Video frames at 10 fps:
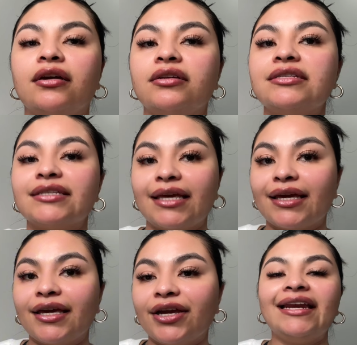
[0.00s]

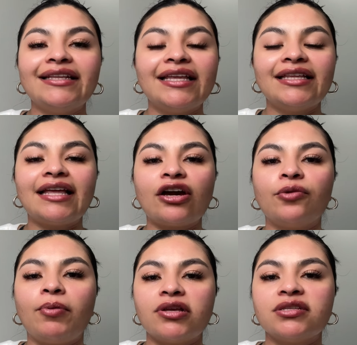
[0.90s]
skincare. Anything that could
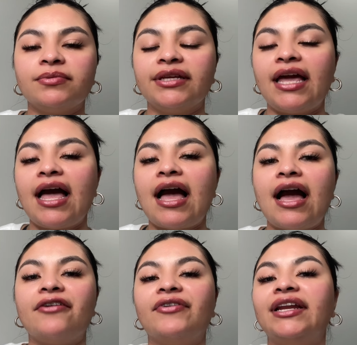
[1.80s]
possibly
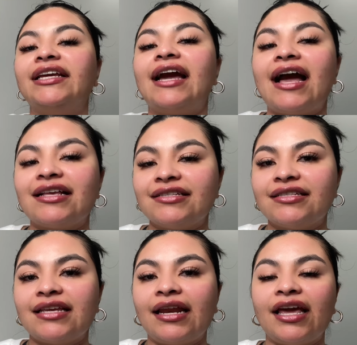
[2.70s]
have any
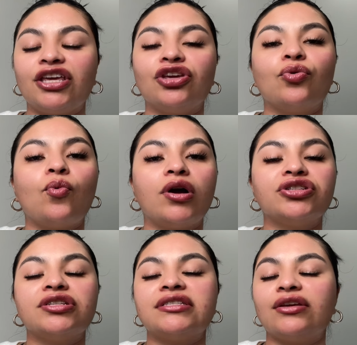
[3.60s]
acids in it, you want
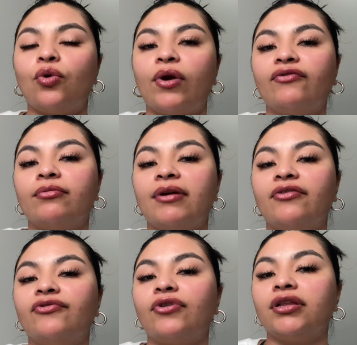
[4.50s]
to stay away from
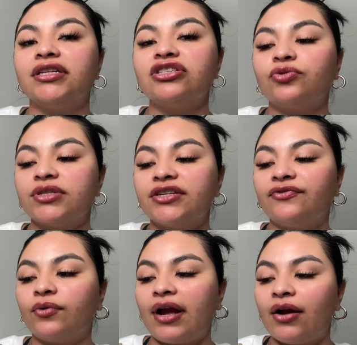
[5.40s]
it for at least
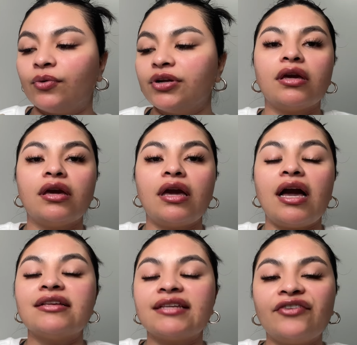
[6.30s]
24 hours.
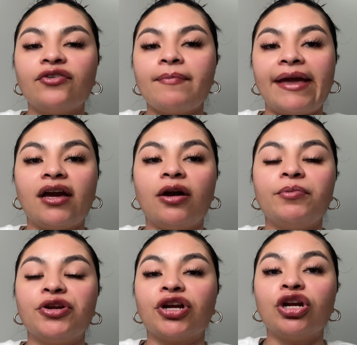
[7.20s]
Aside from makeup,
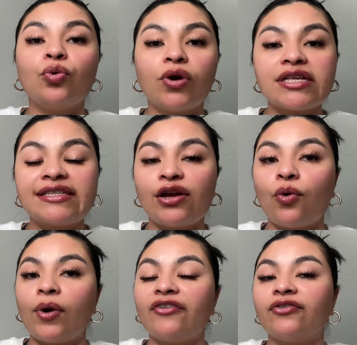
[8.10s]
you're gonna want to stay
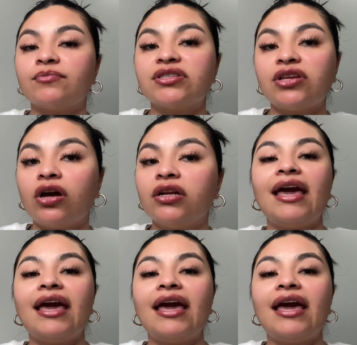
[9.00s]
away from sauna